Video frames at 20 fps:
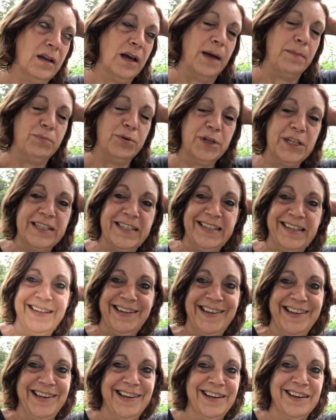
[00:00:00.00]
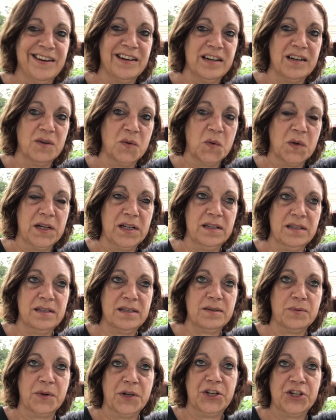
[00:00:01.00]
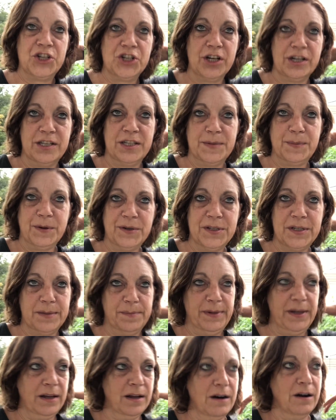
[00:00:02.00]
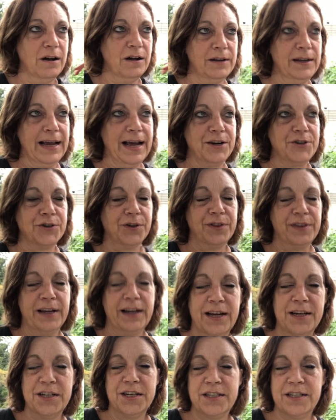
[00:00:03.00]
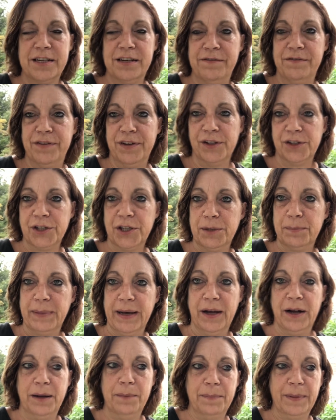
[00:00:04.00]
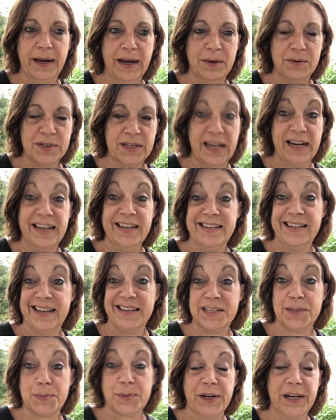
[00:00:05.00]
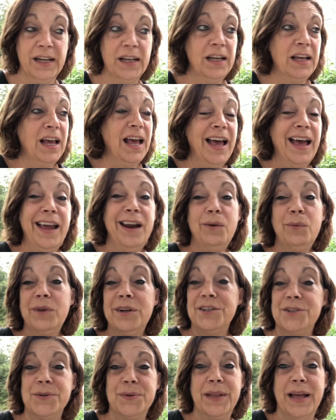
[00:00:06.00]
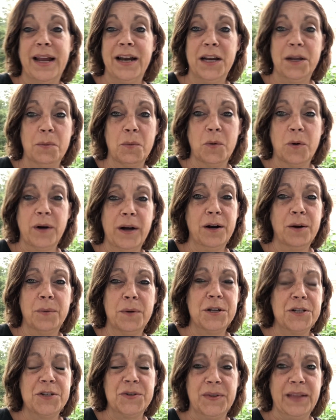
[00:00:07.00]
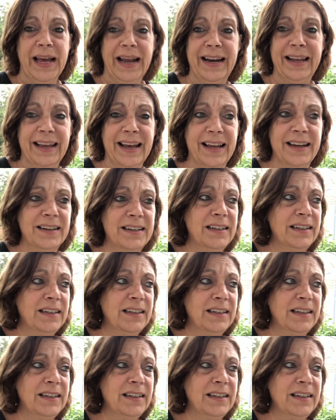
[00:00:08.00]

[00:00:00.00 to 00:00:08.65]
Put DE on it once, which is supposed to be an all-natural thing. I just didn't feel good about it, but I was getting desperate. I don't want to do that anymore. I don't want to do that again.